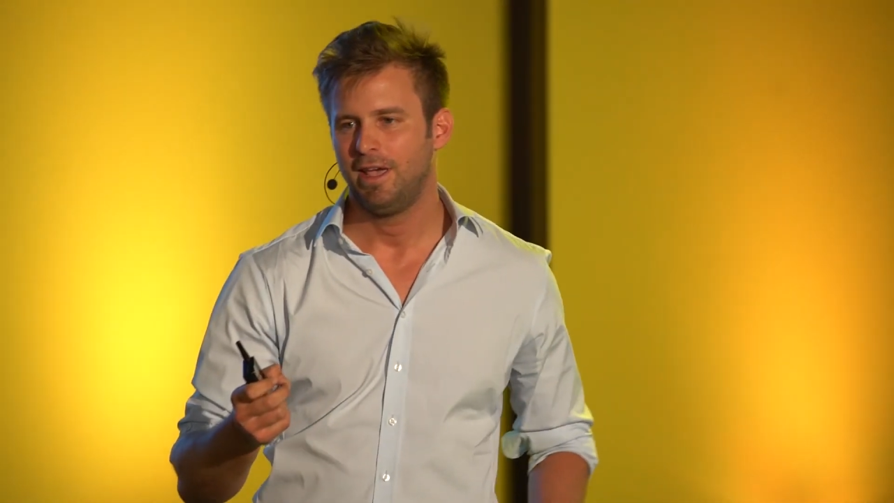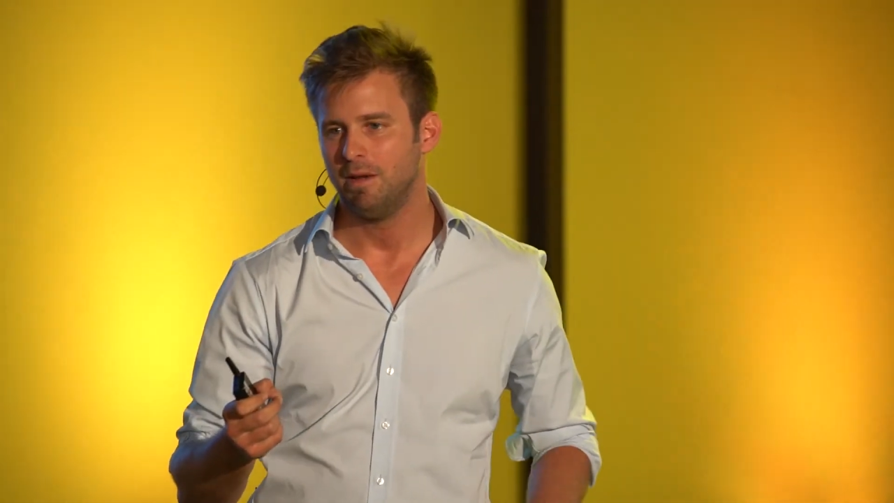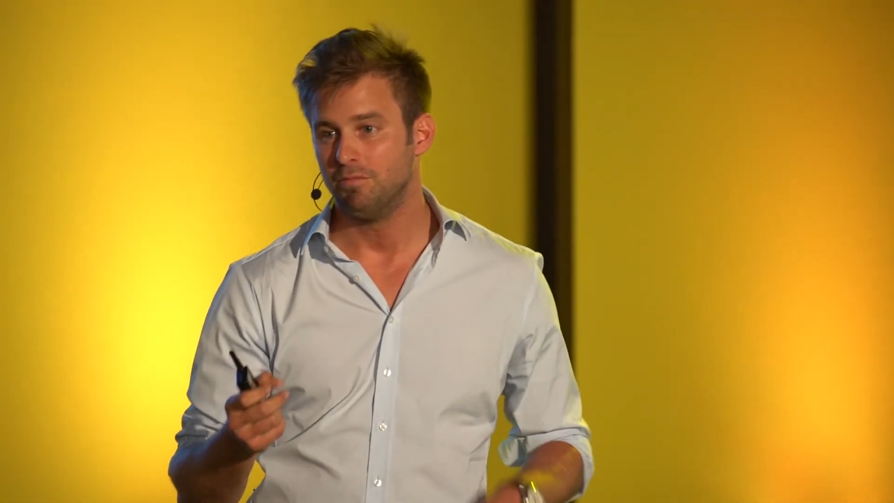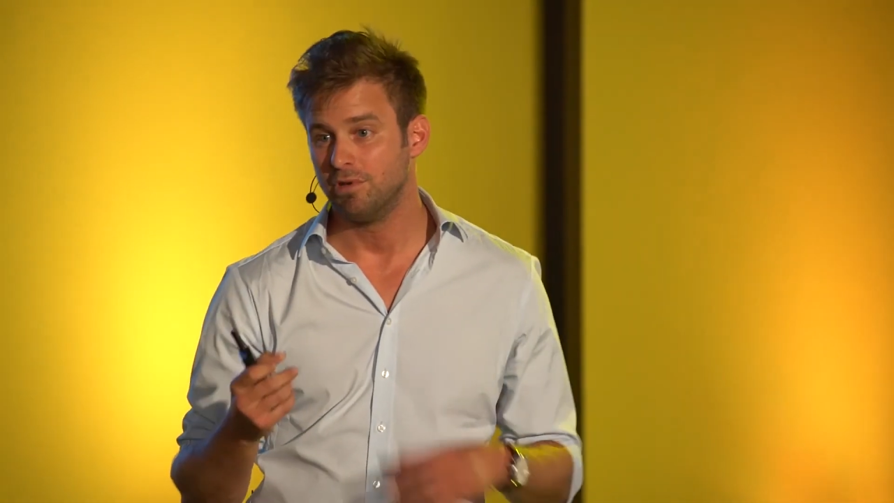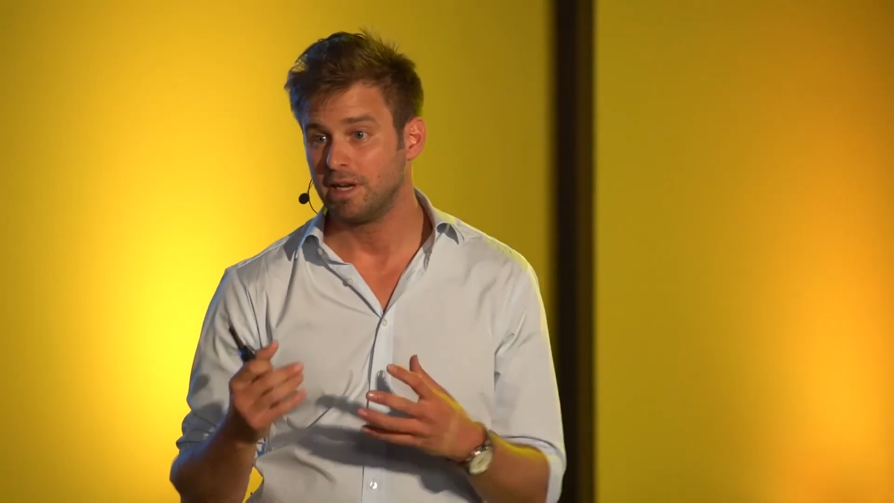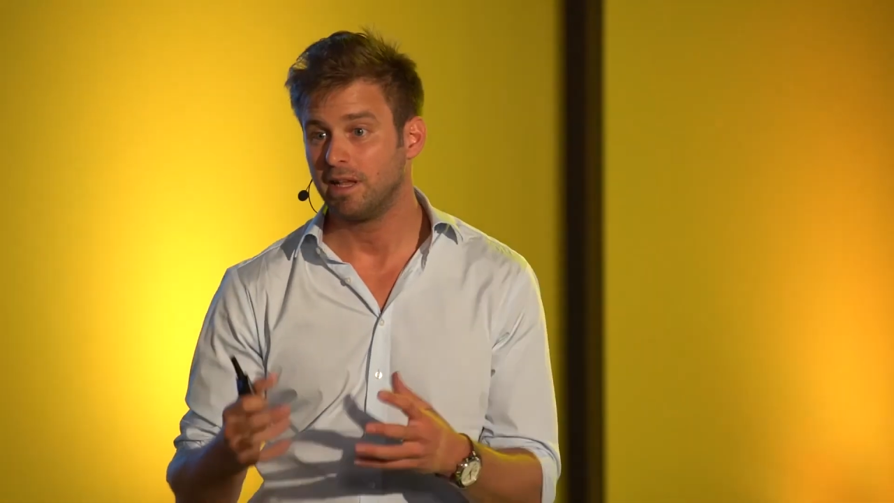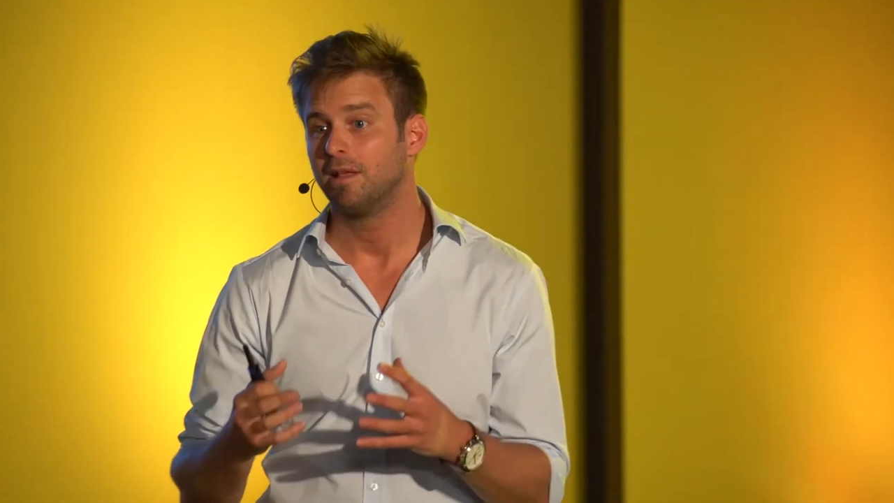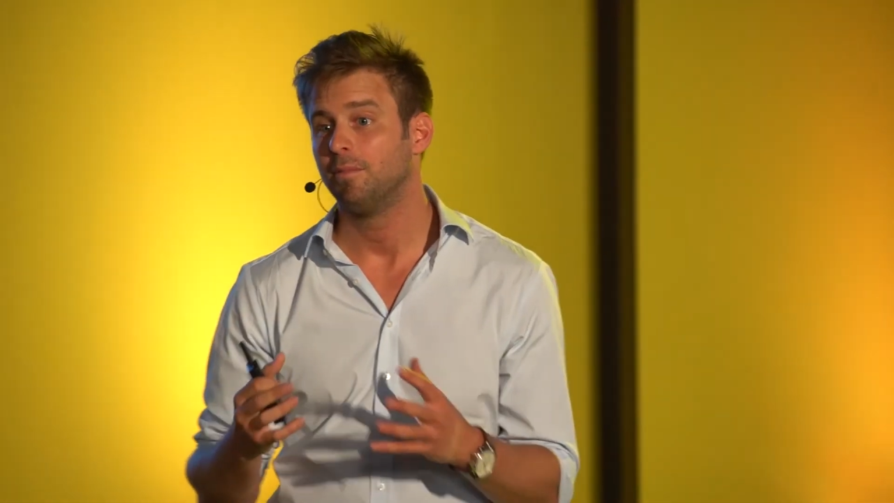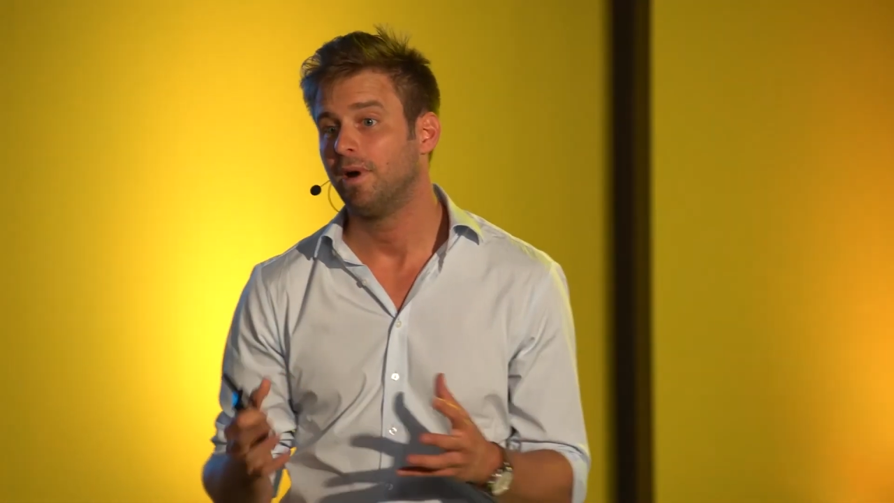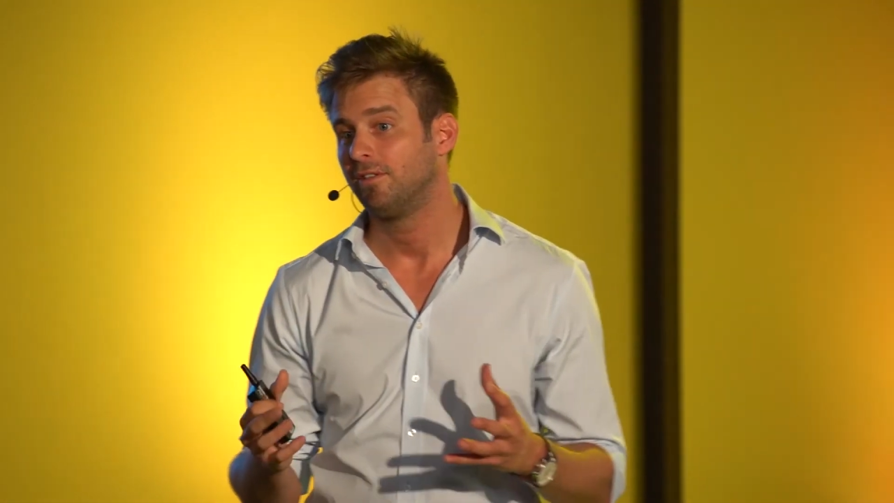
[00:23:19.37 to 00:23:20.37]
and bringing
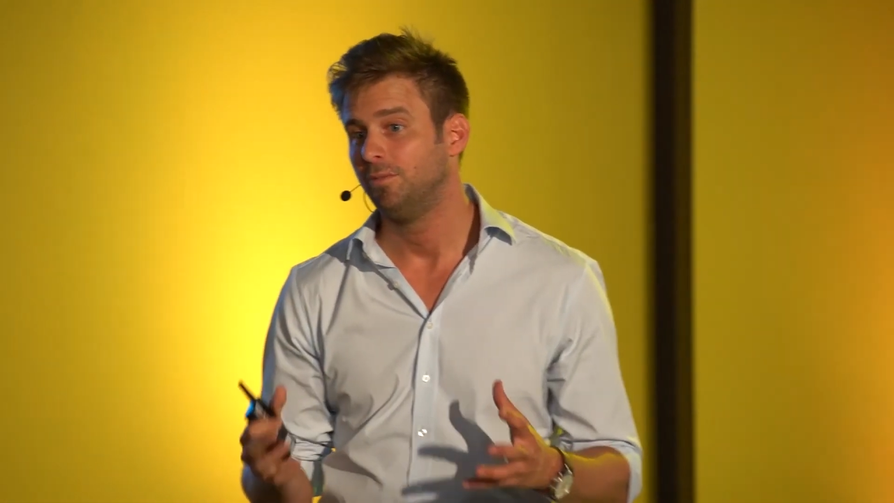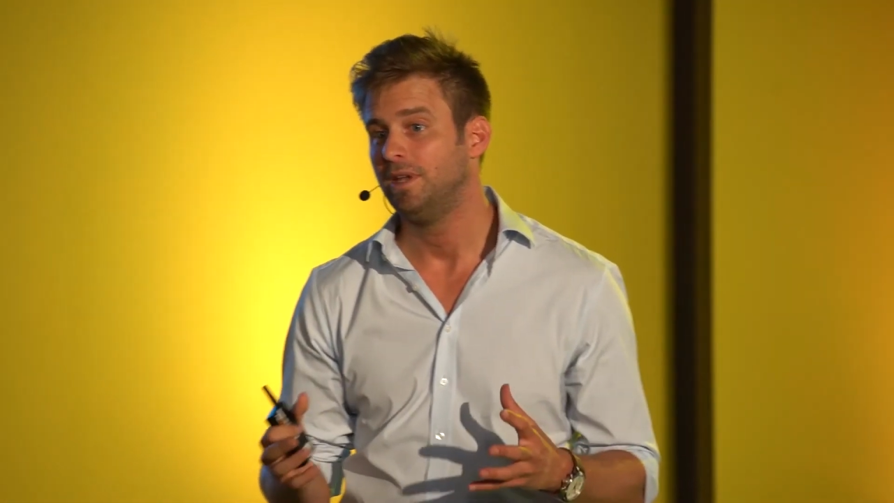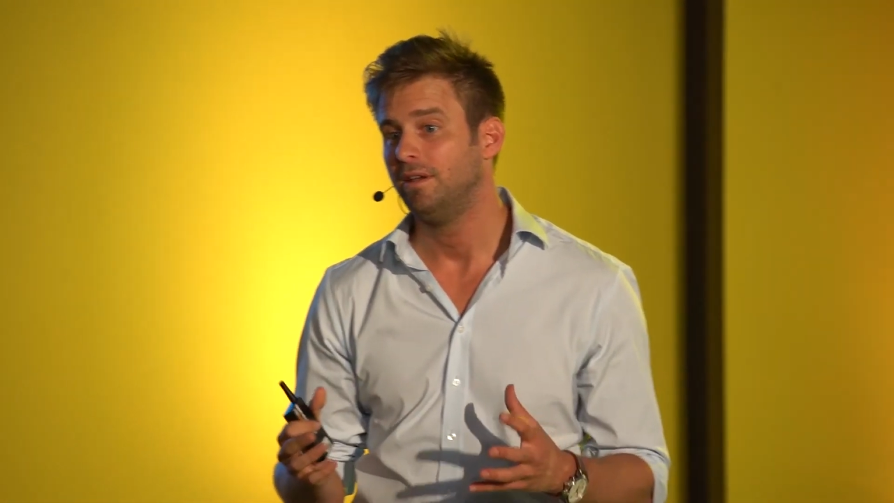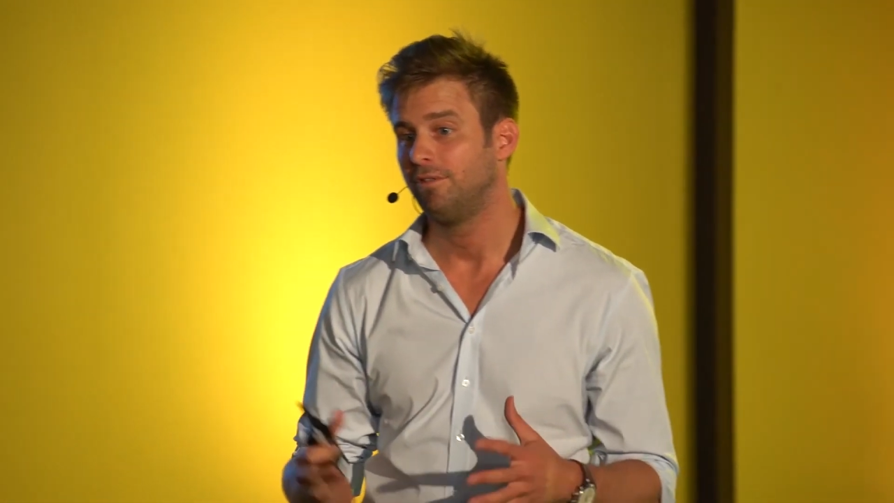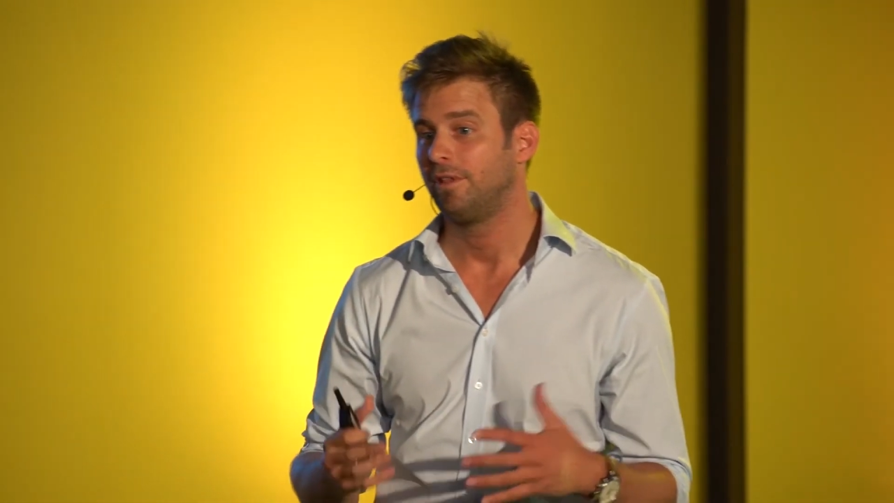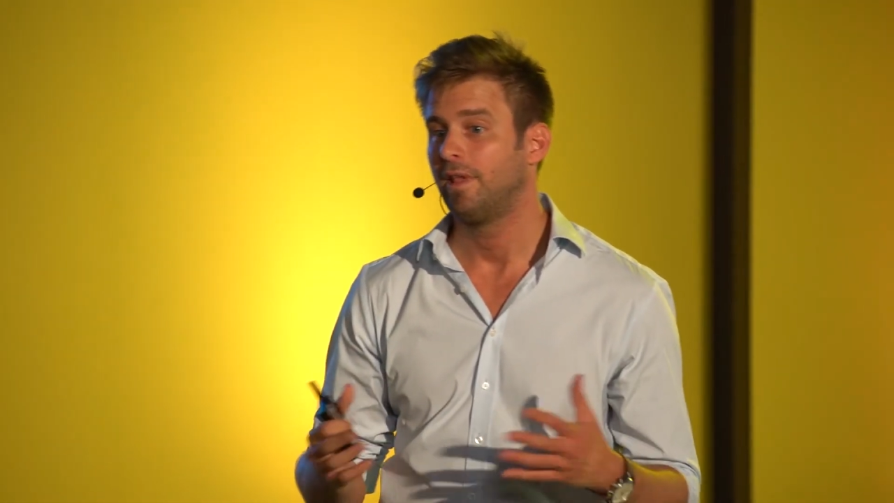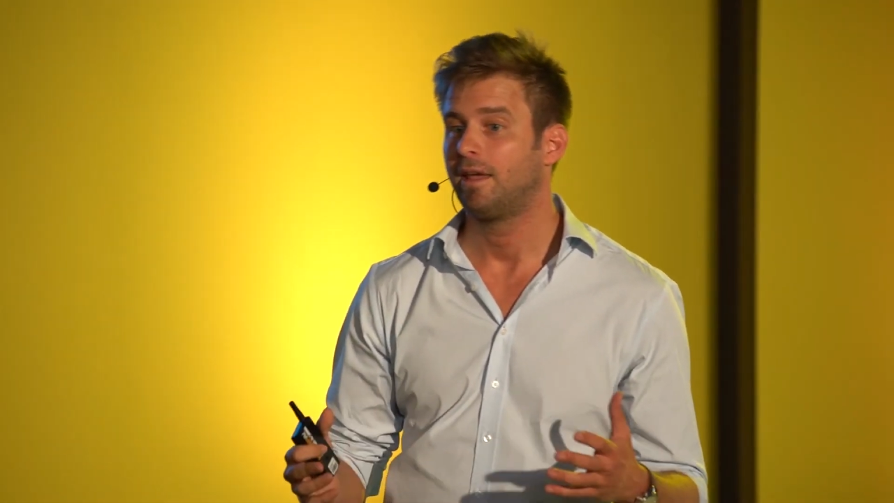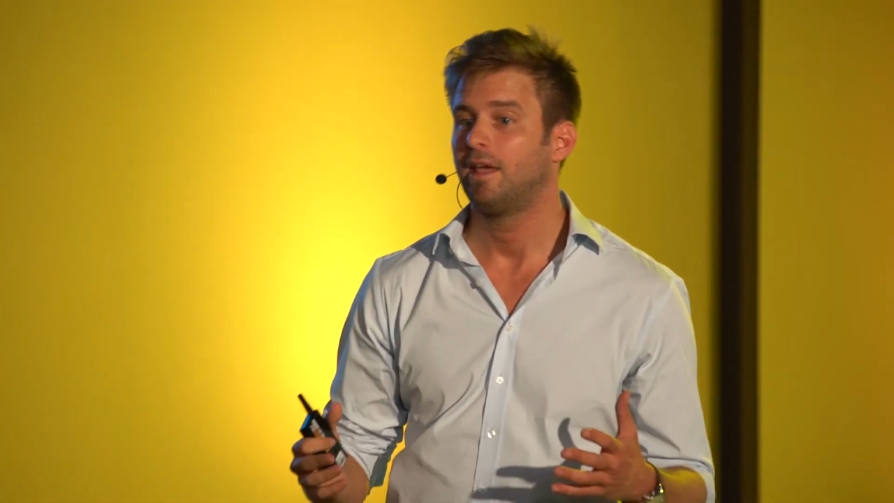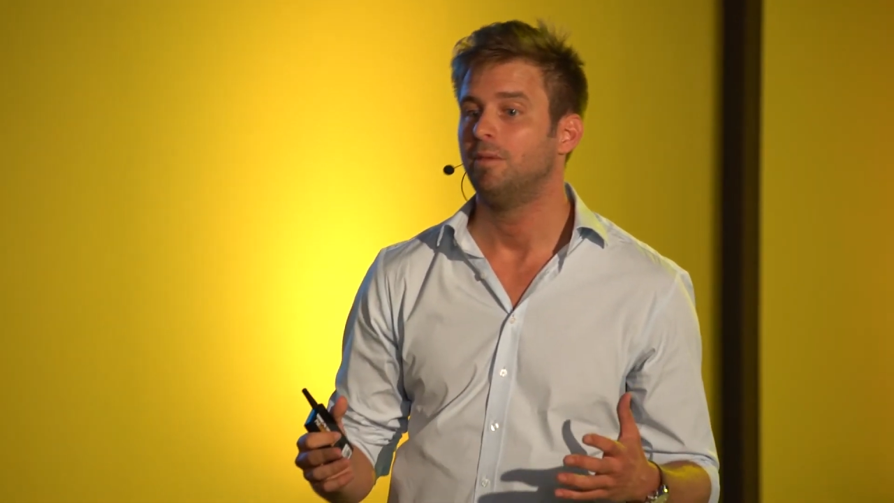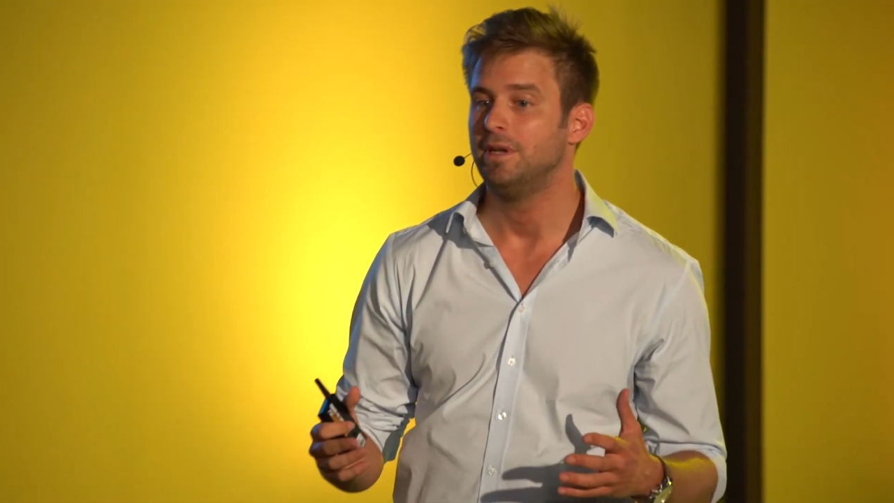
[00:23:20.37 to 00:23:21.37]
them out to be everything they
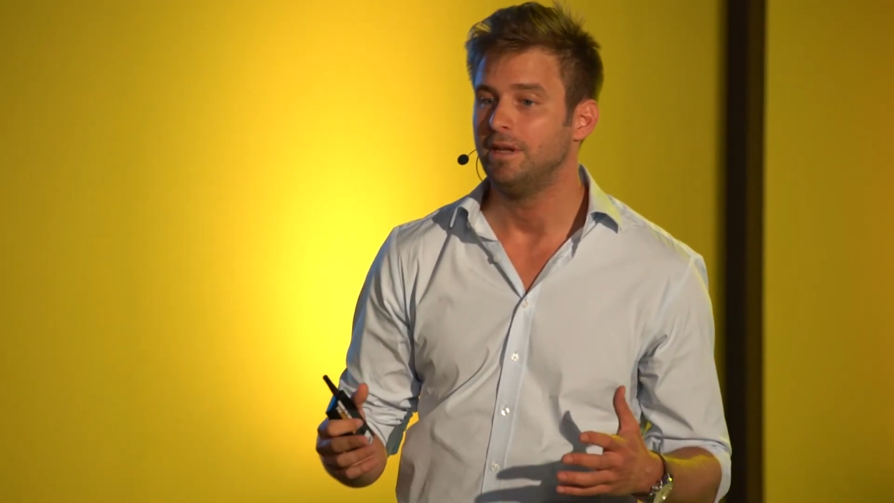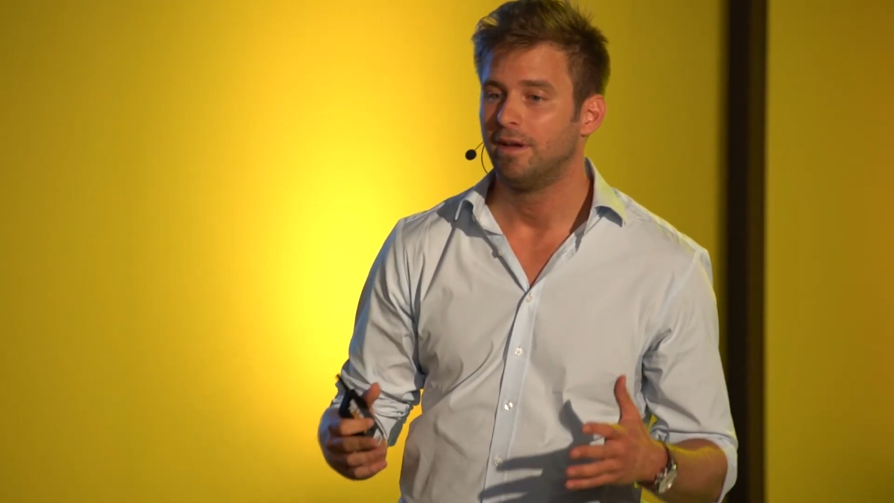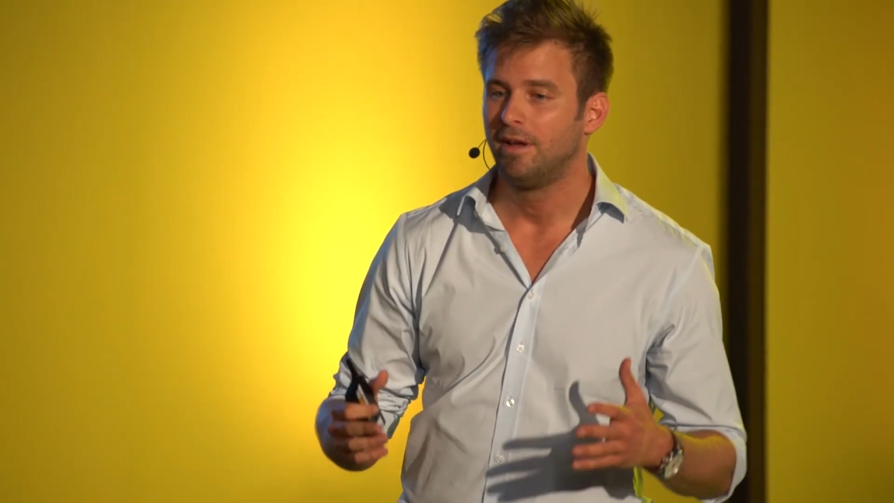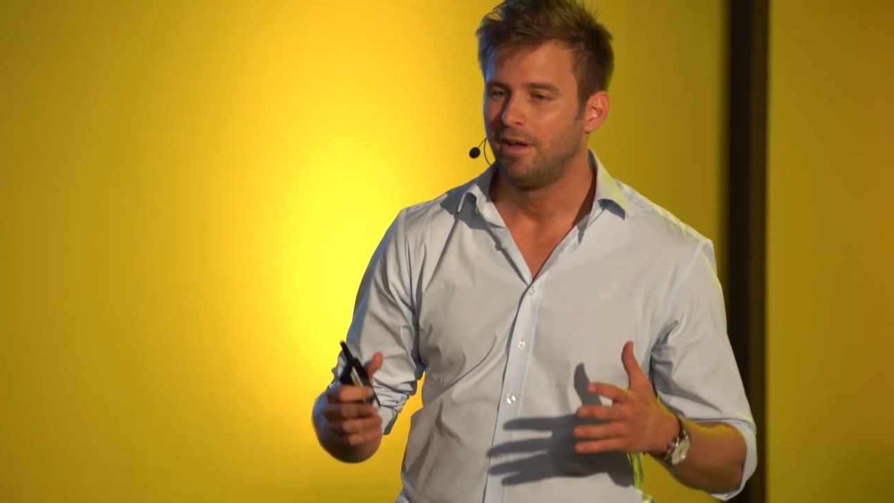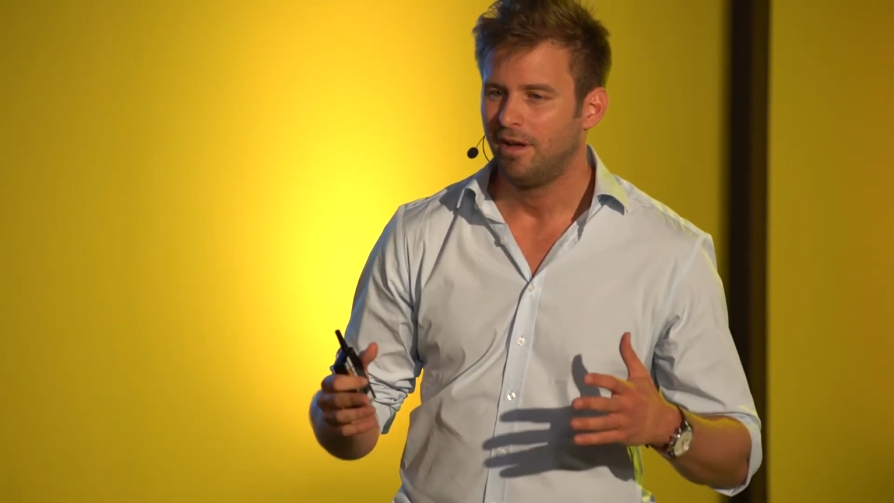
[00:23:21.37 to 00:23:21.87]
can be,